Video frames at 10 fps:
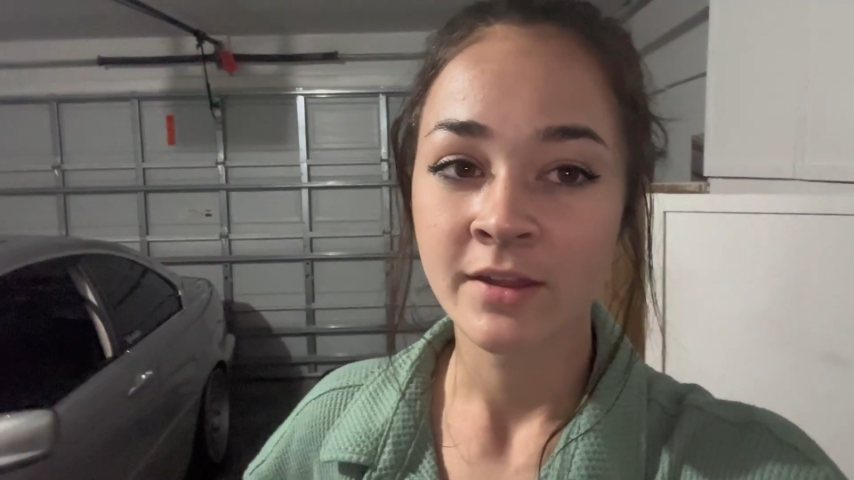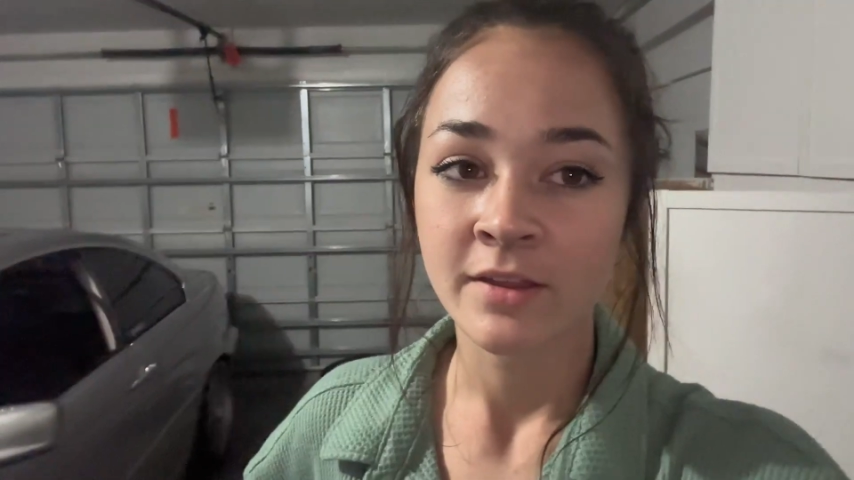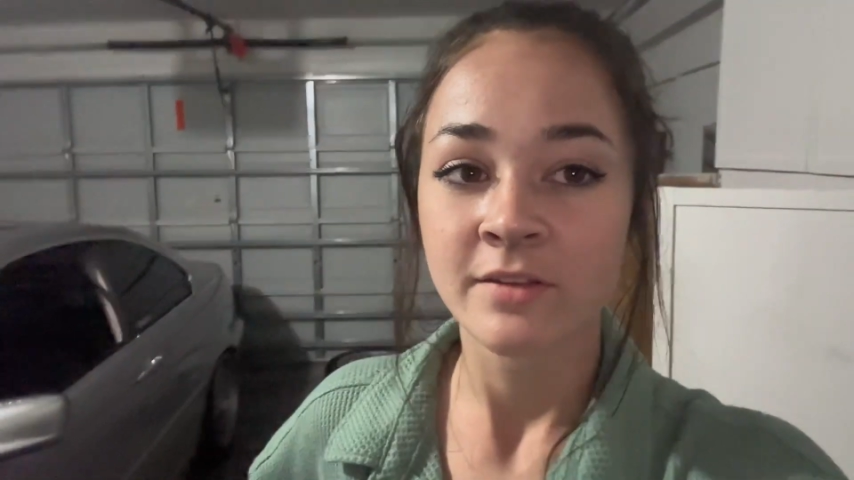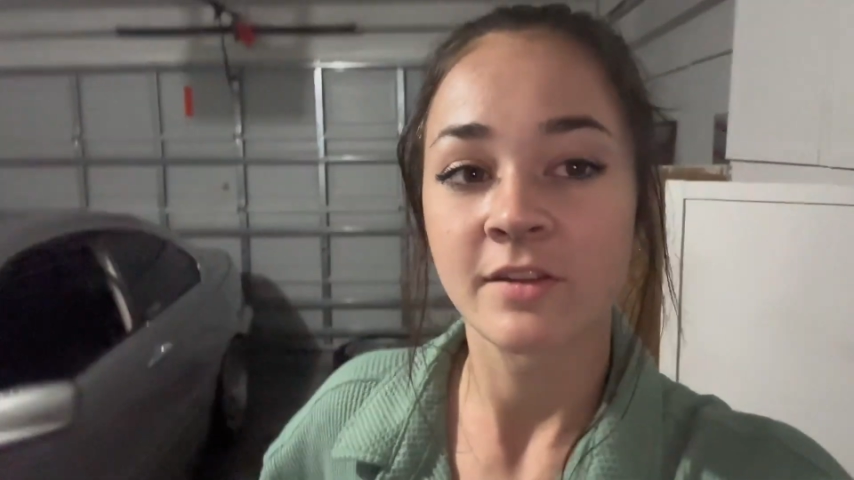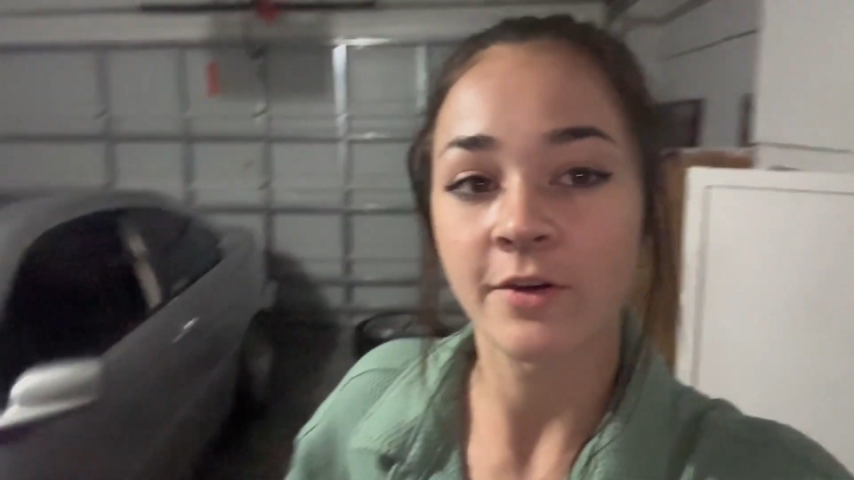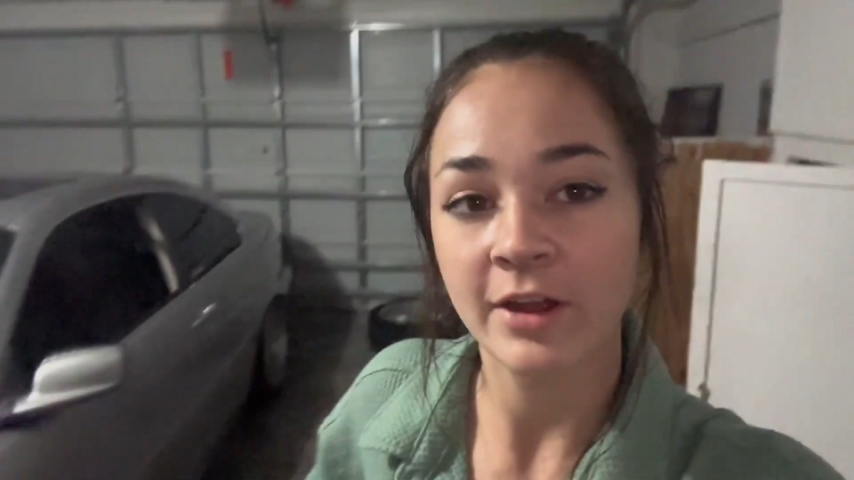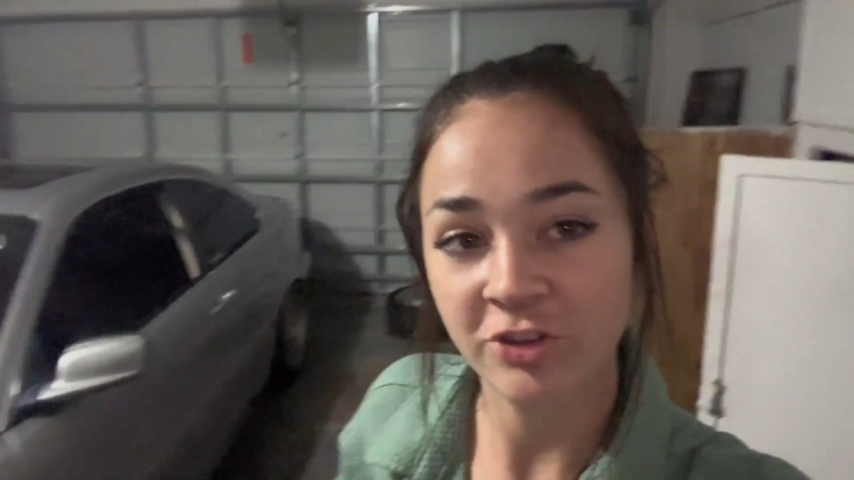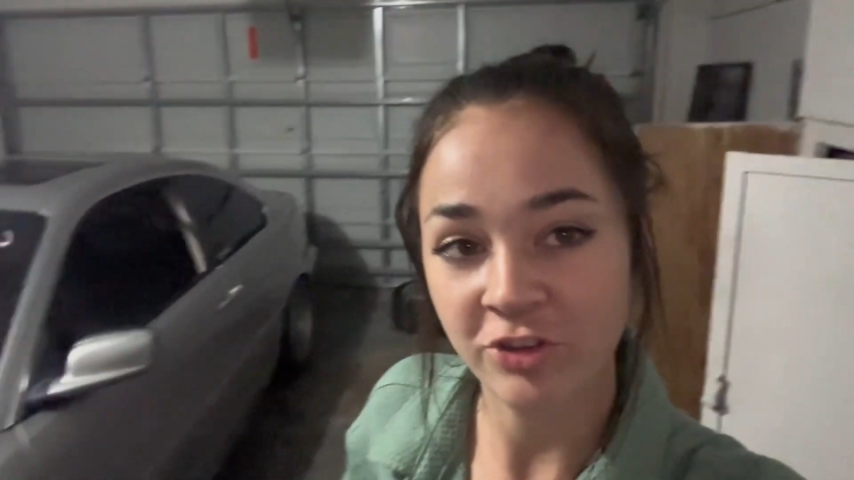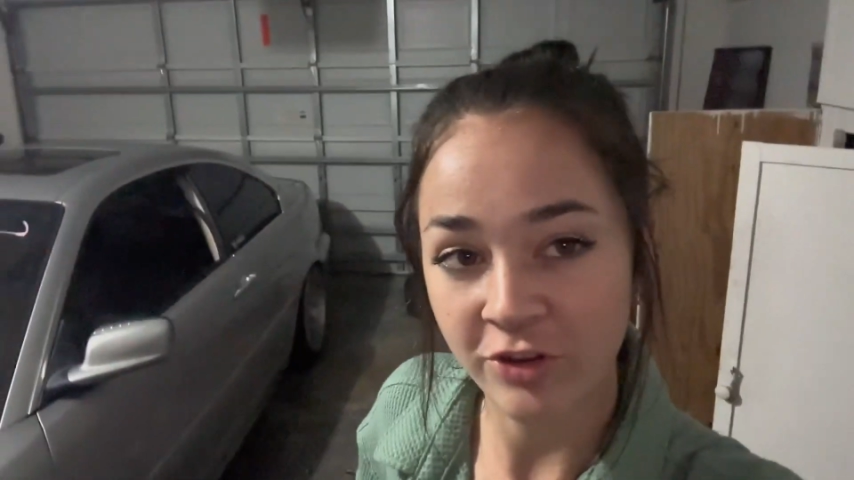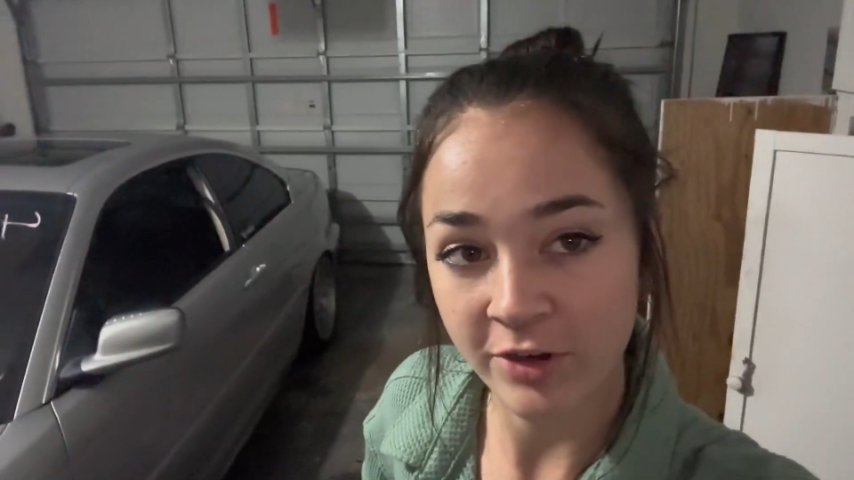So I
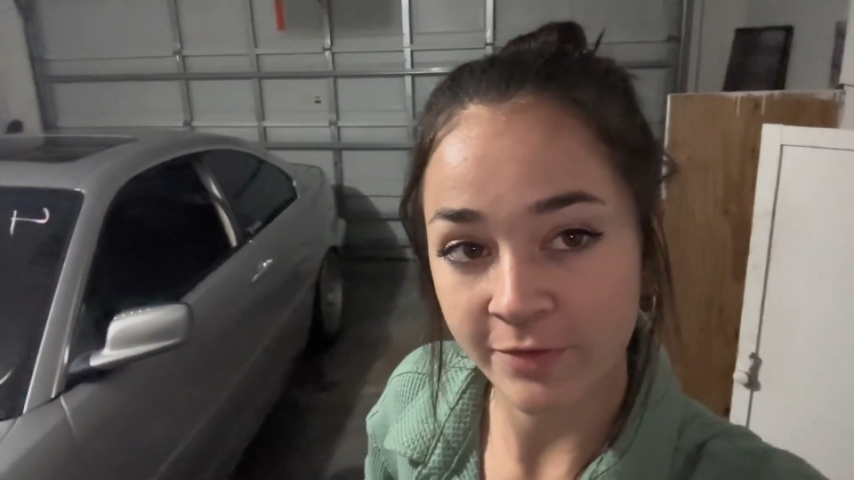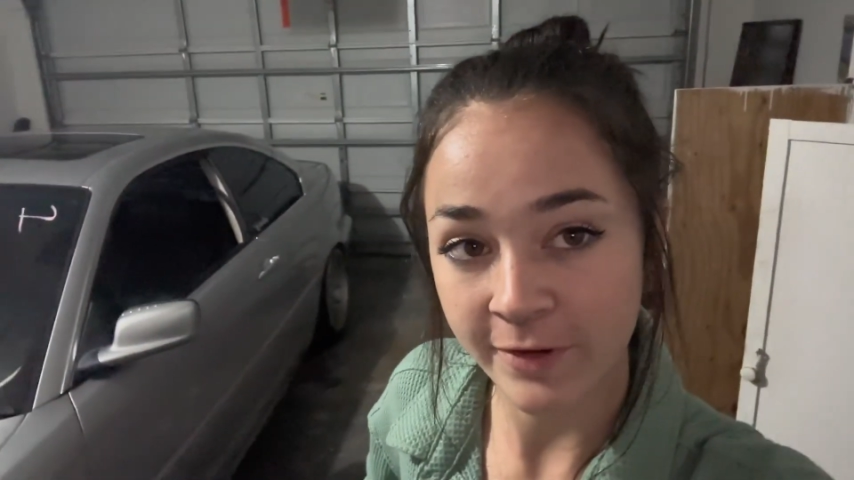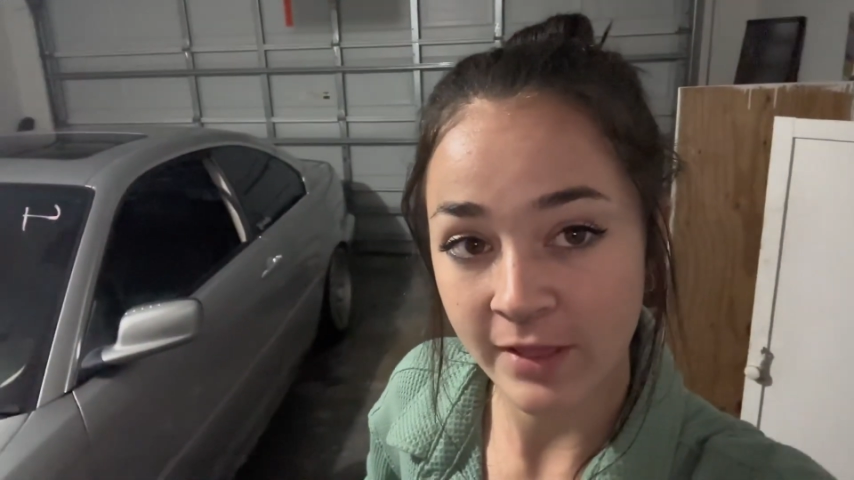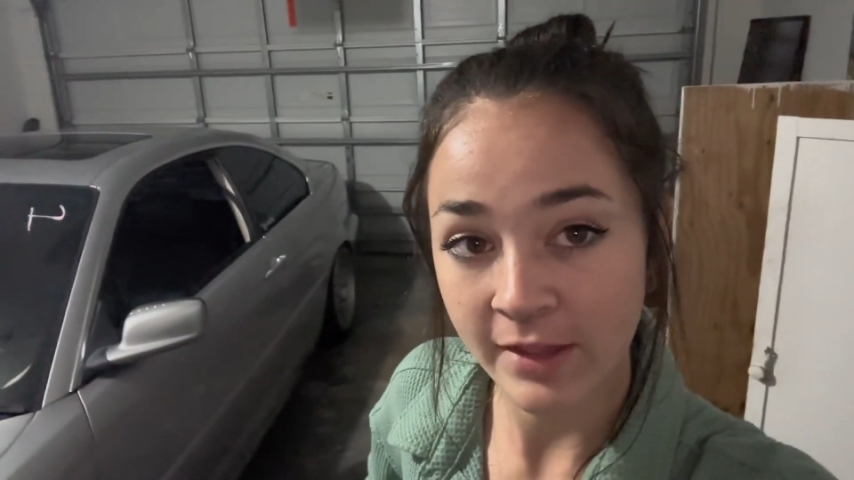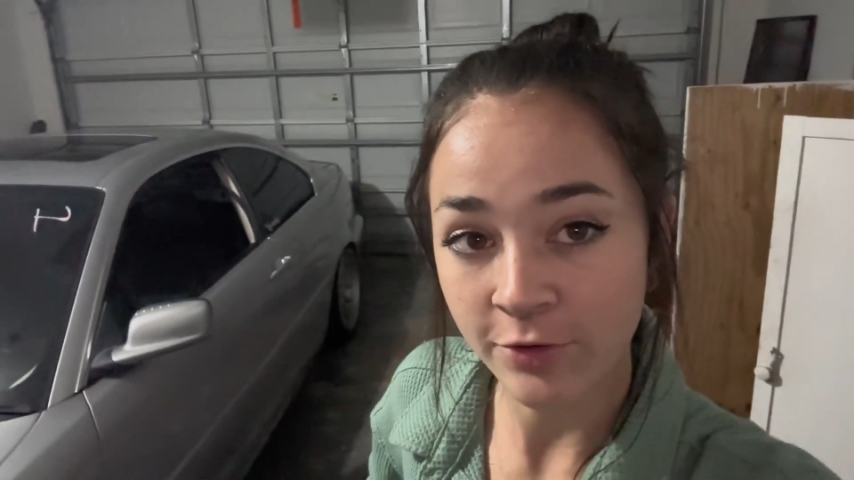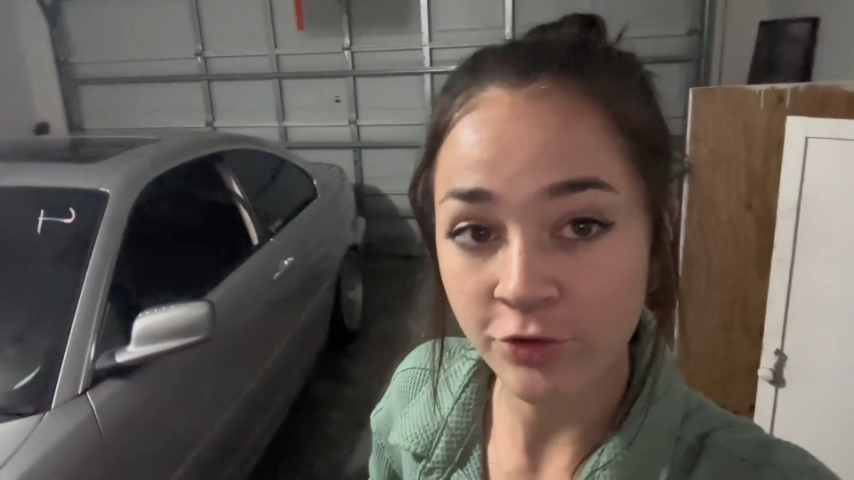just took her for a little